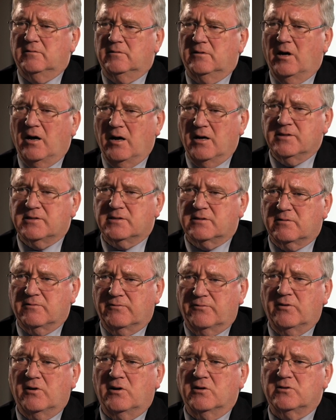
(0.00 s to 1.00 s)
Costs,
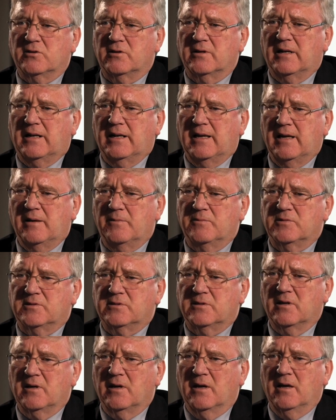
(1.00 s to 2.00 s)
fraudulent
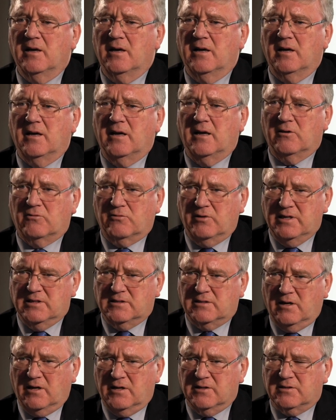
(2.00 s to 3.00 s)
claims,
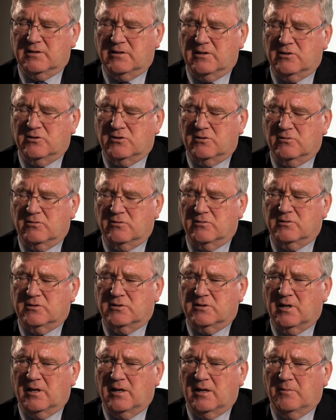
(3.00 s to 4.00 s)
increased costs in
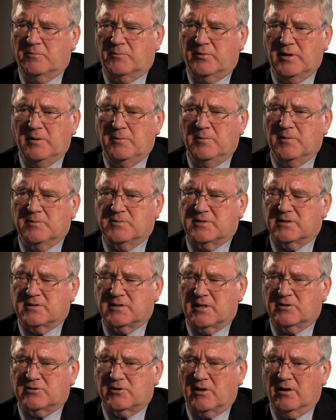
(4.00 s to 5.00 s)
insurance premiums,
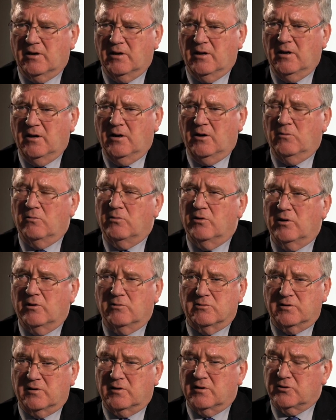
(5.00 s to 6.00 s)
etc., were
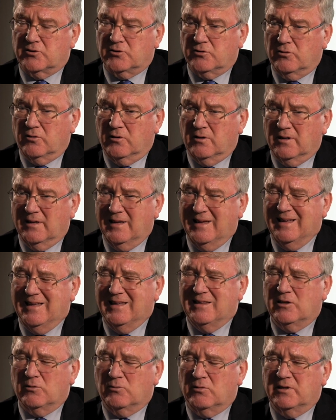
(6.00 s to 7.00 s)
out of control.
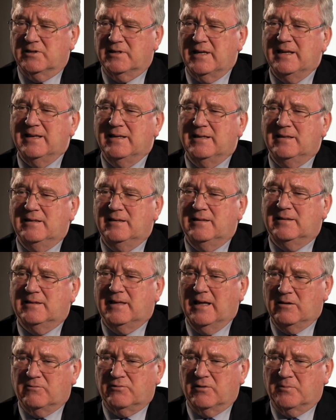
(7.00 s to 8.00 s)
They were then
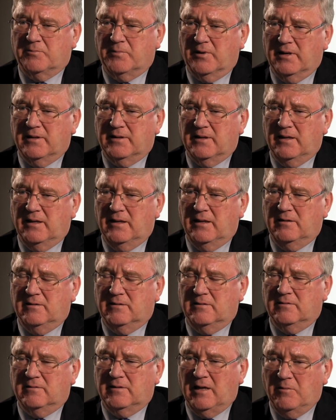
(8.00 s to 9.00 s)
dealt with by the
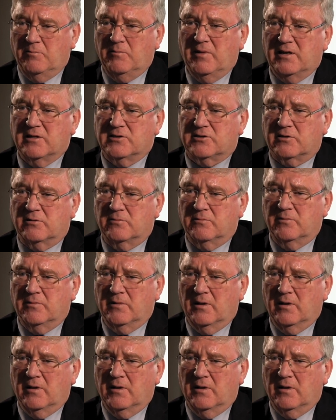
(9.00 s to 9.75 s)
then Minister,